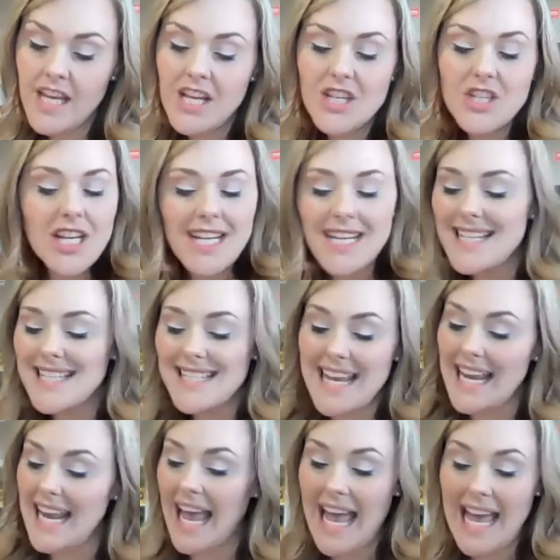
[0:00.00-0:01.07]
She didn't
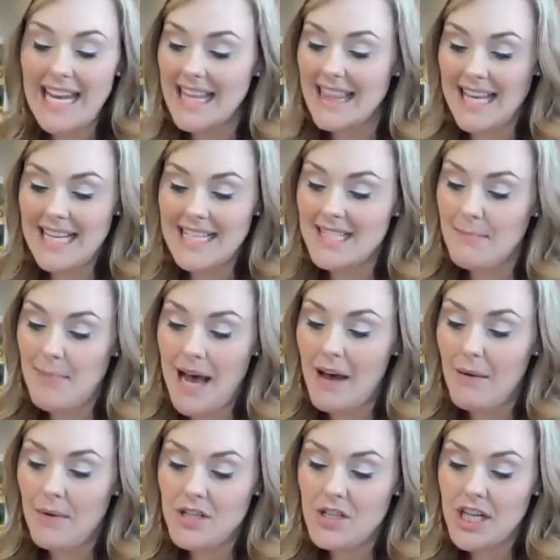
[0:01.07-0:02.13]
say anything to
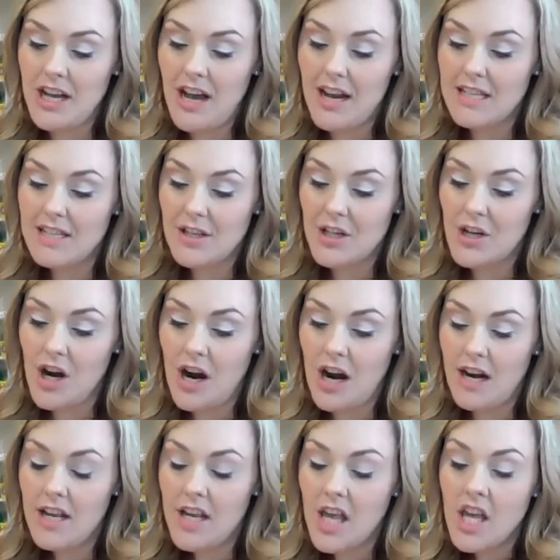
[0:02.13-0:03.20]
Bat when she got into the
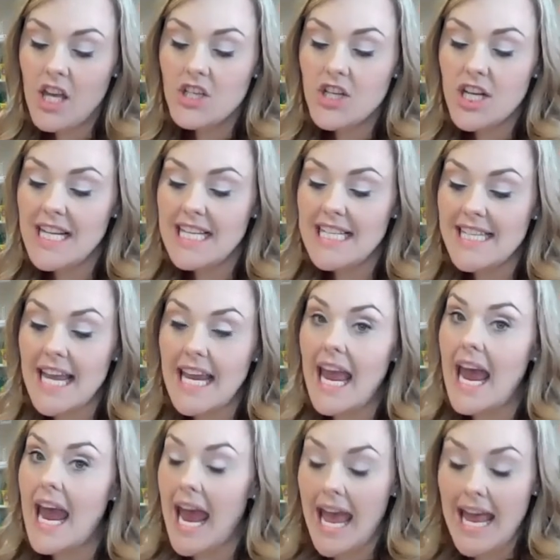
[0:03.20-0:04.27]
car. She didn't say
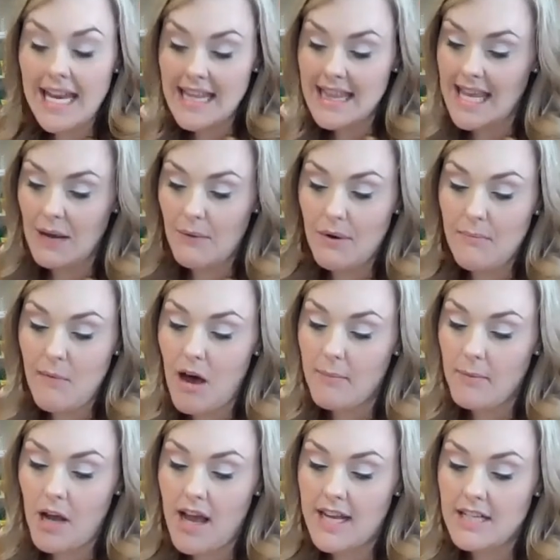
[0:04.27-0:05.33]
anything when mom
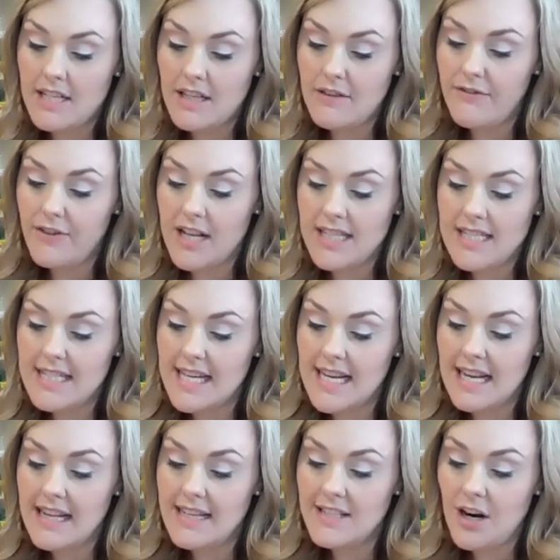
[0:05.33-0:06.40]
got into the front
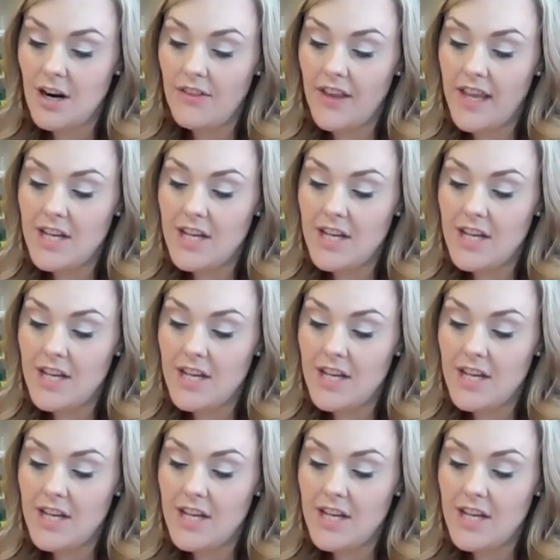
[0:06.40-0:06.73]
seat and started the